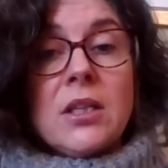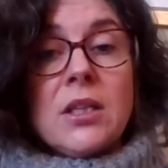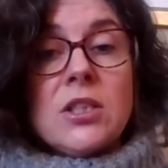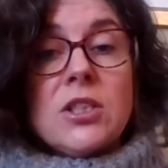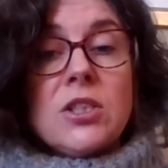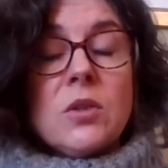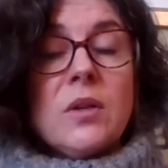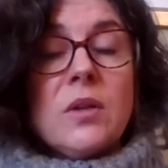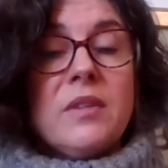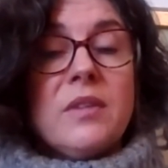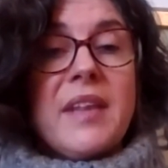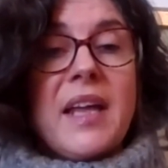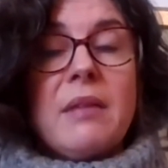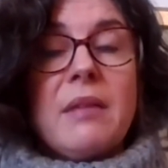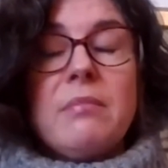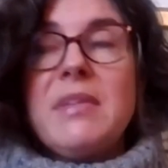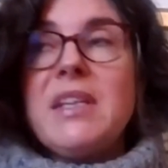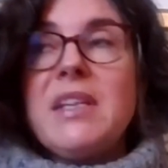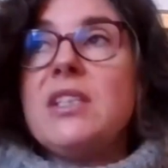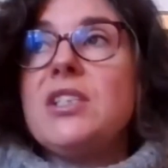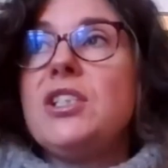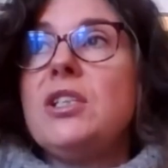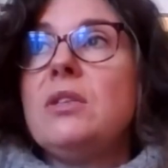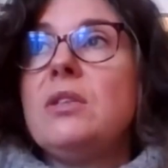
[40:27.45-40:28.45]
So if that
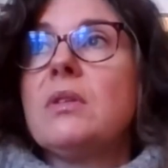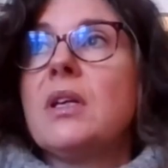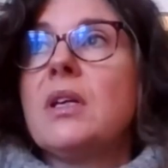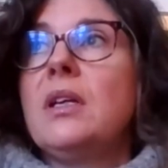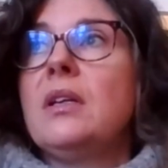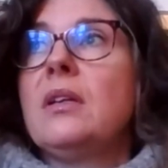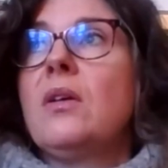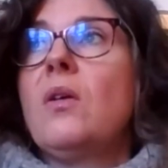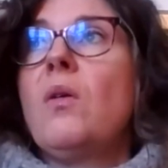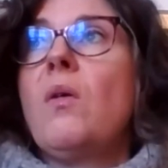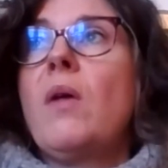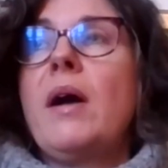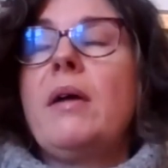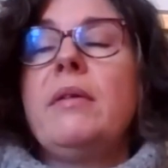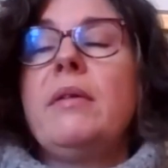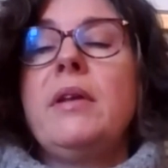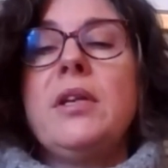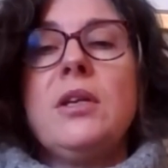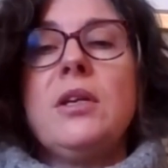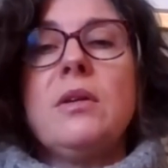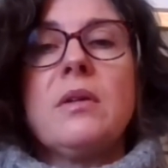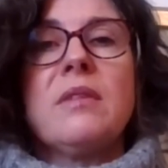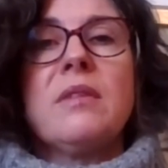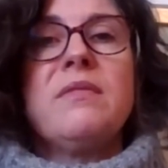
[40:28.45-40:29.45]
means you can go out
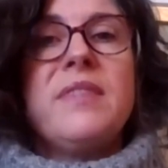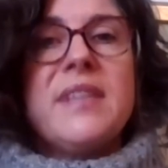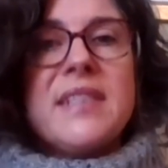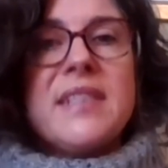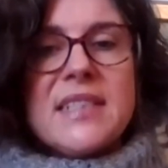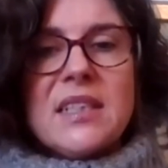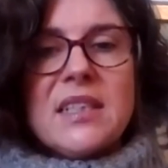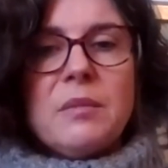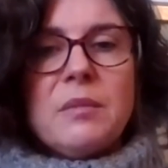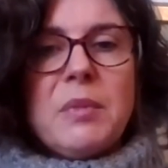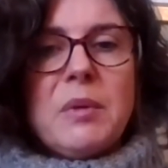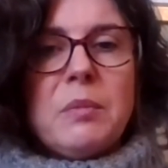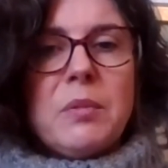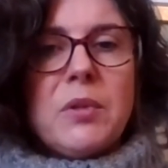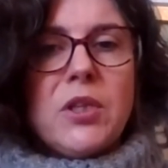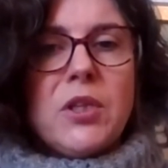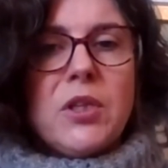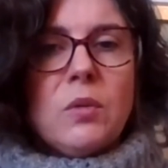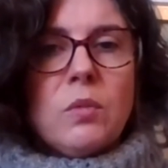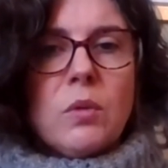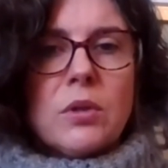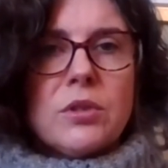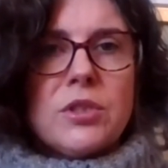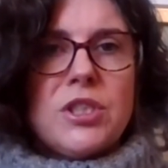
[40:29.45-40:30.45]
and you can visit the people
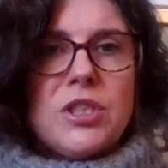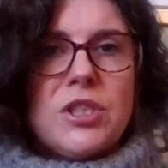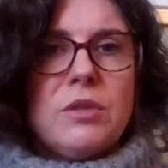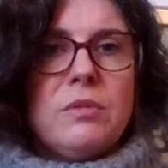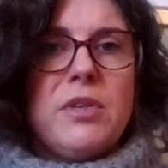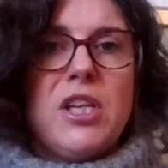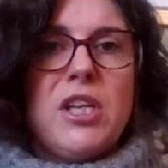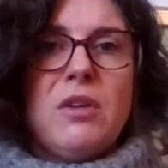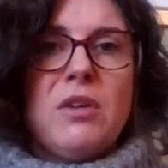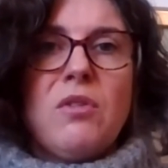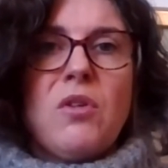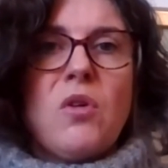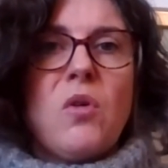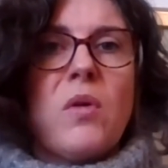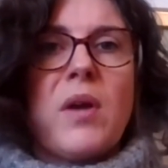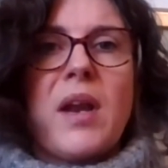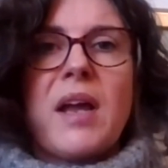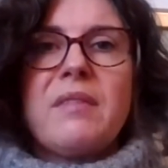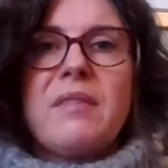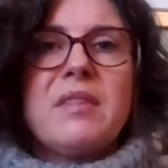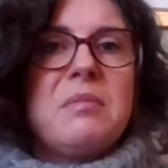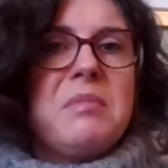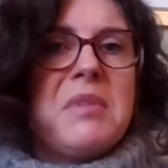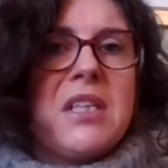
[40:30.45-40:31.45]
you want to, and you can go and
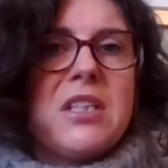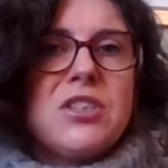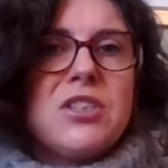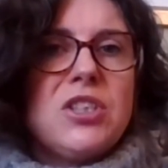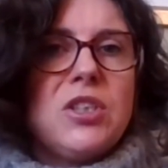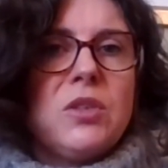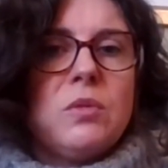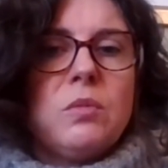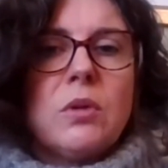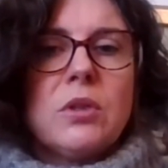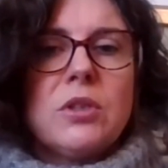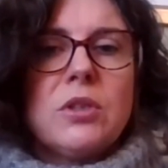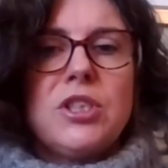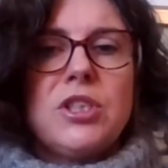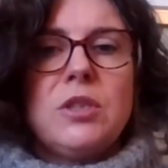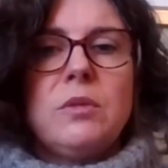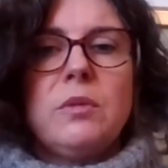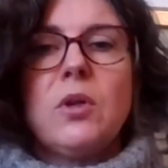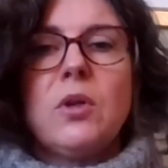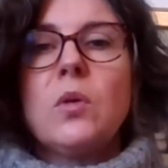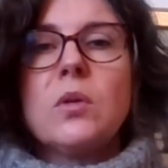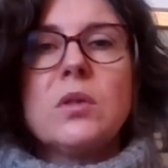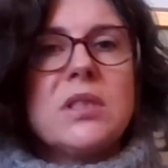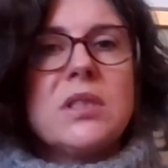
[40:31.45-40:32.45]
have the meals you want to,
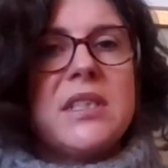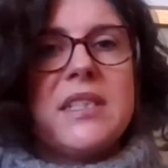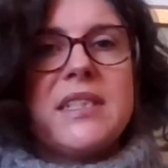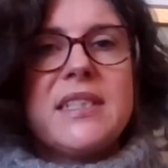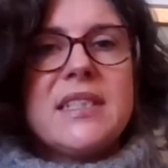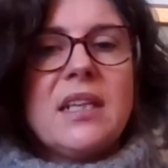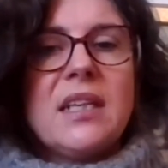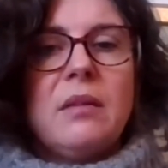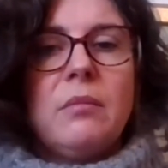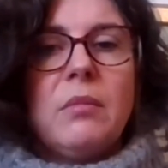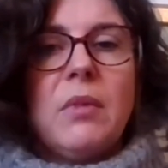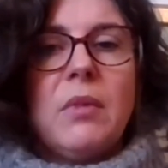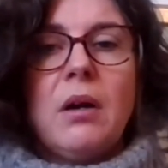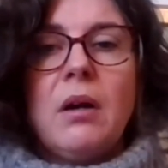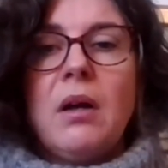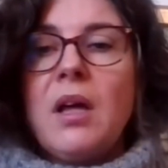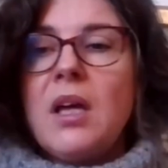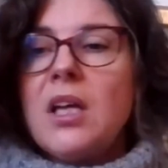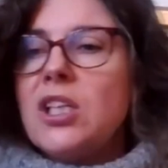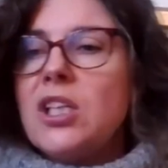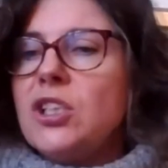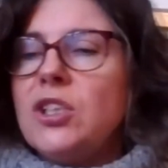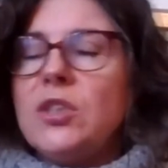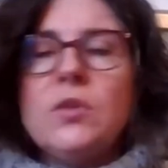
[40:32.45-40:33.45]
and go to the cinema,
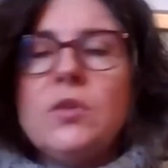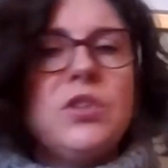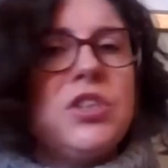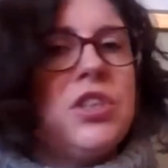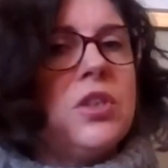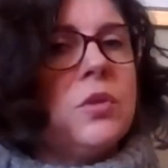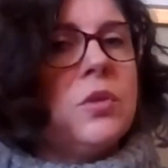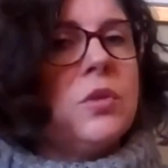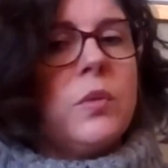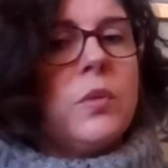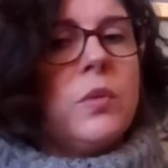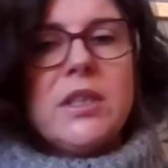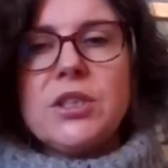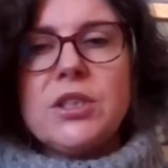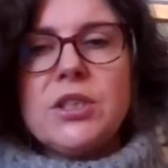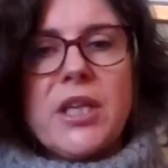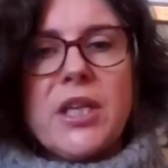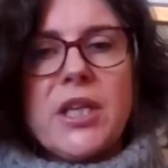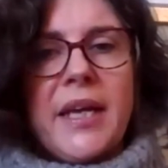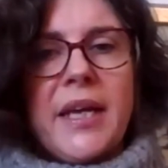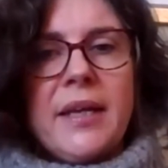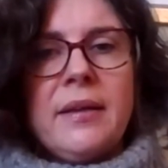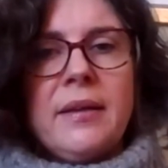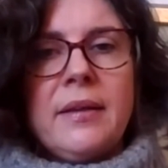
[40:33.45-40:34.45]
use your
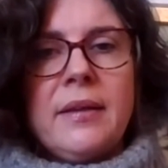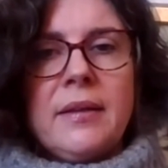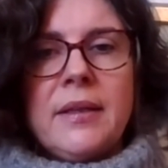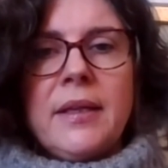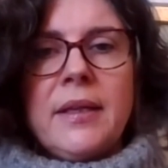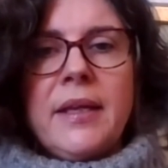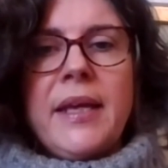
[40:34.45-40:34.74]
wheelchair.